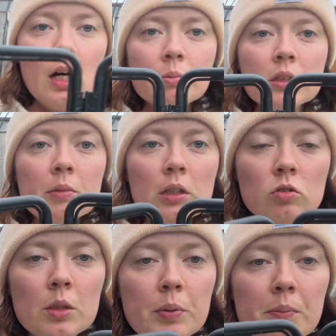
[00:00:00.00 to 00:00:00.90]
Something to
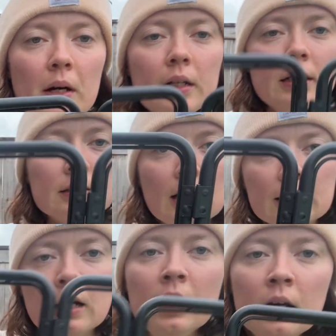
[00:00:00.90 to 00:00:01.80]
keep in mind is that
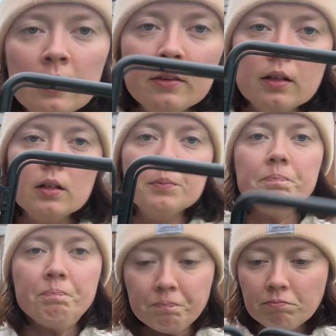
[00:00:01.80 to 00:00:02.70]
the
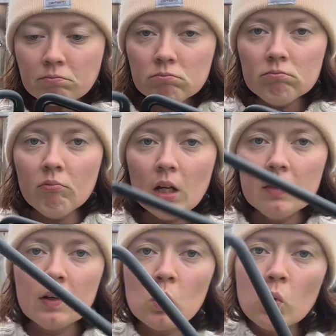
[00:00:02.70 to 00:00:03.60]

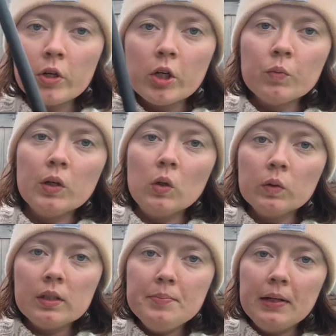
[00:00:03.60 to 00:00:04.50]
corner will
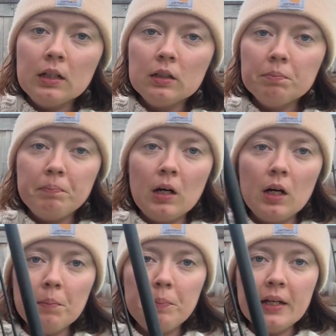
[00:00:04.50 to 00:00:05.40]
only
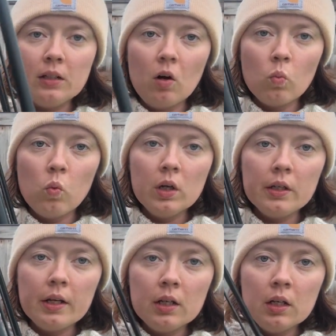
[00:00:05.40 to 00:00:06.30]
bend on
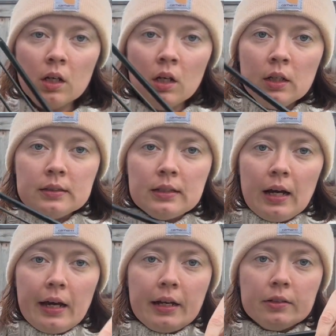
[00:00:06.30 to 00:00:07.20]
one
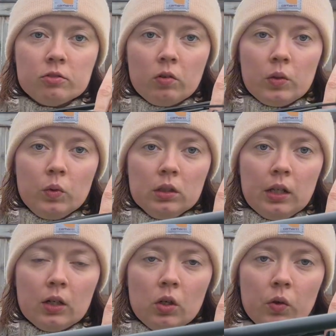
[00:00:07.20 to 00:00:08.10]
side, so it will
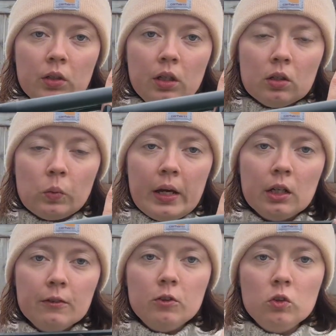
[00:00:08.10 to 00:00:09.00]
not go the other way
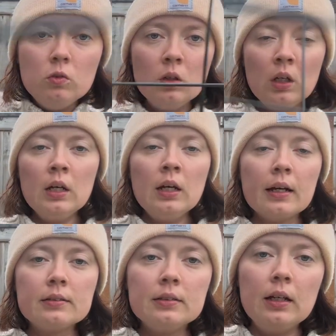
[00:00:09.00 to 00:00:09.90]
if you
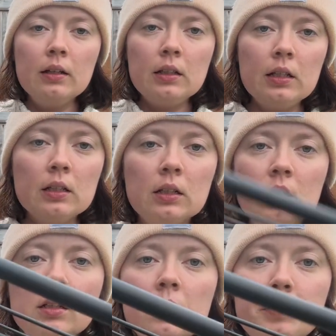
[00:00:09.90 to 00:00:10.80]
accidentally
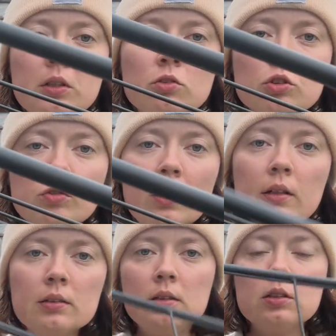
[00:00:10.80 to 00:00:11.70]
build your
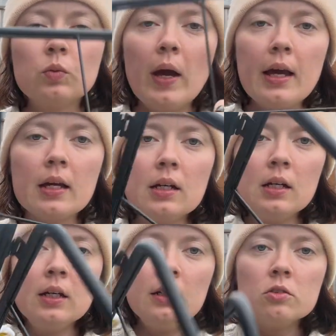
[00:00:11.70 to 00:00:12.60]
trellis this way.
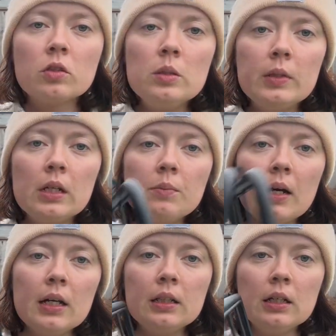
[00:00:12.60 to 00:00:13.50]
So keep that in
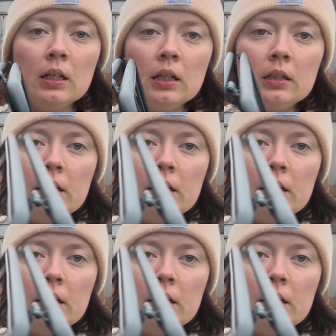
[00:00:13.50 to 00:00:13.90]
mind. The